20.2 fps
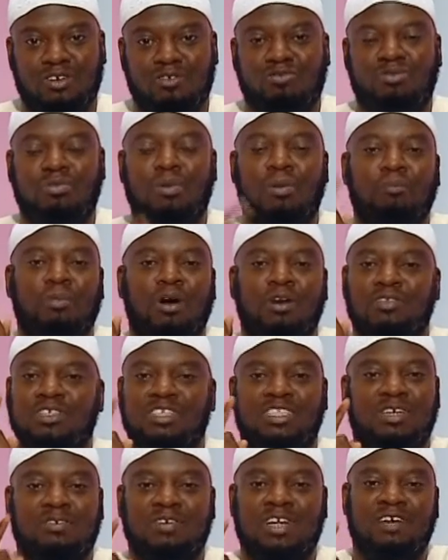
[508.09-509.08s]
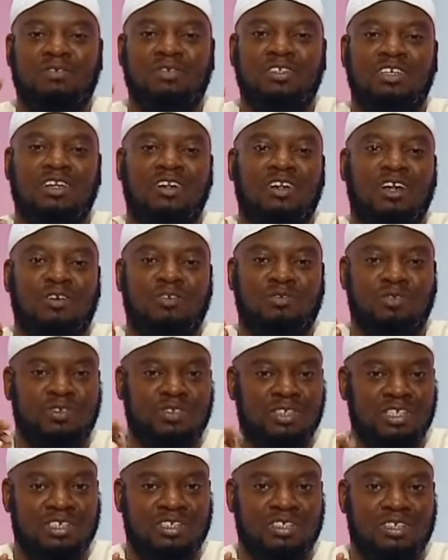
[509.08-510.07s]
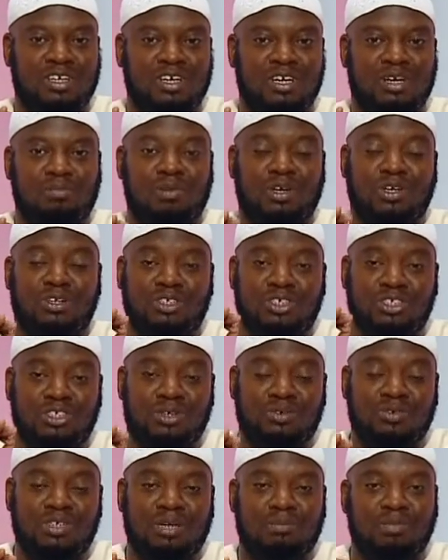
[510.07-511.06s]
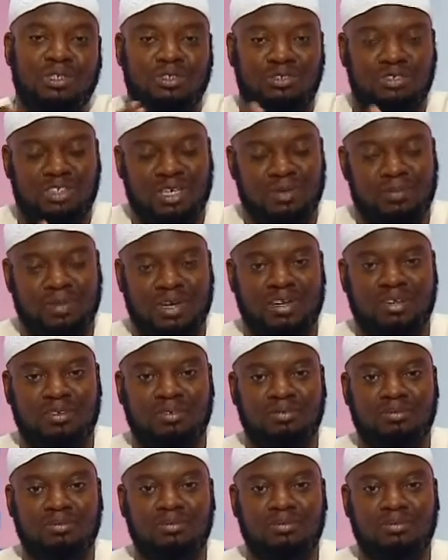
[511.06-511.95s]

From above the seven heavens, Allah revealed this because Sauda bin Zama.